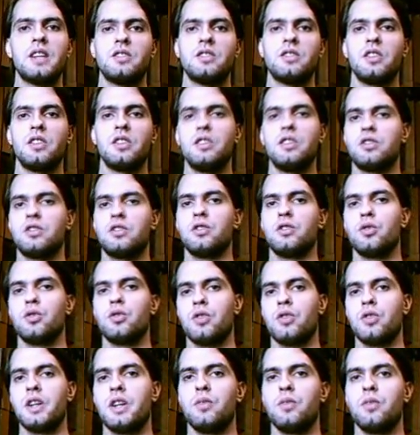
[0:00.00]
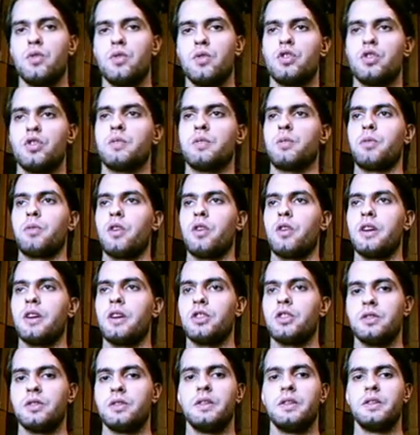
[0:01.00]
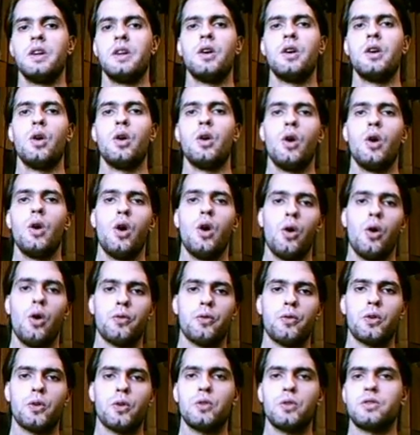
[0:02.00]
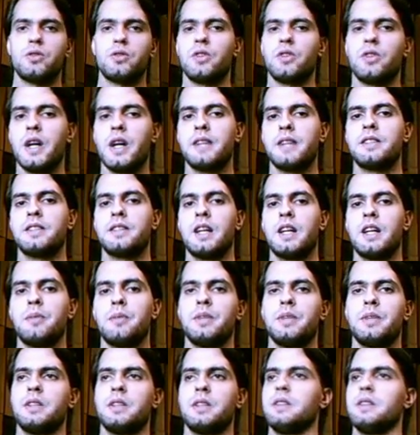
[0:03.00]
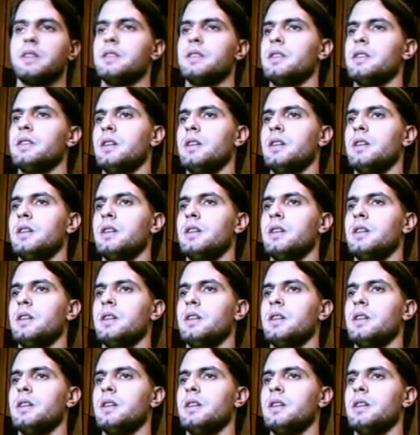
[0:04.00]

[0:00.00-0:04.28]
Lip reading: and the Eastern Ukraine, which is pro-Russian. Of course, there are some